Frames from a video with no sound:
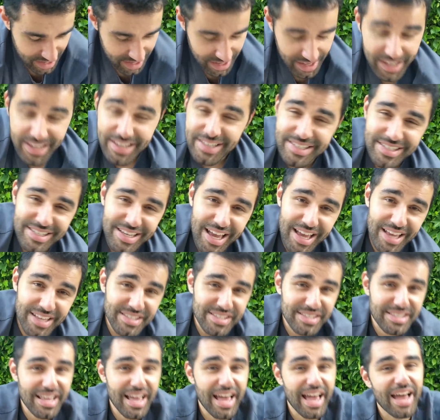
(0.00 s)
He
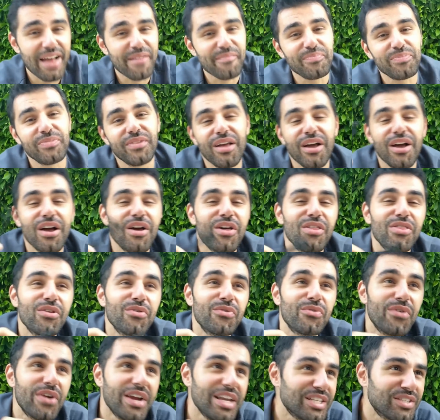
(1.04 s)
says that the
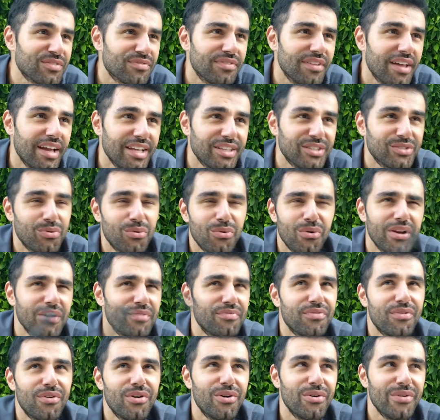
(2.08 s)
RaceFlight
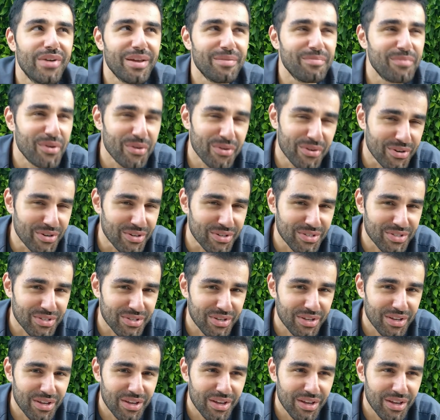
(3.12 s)
2408 motors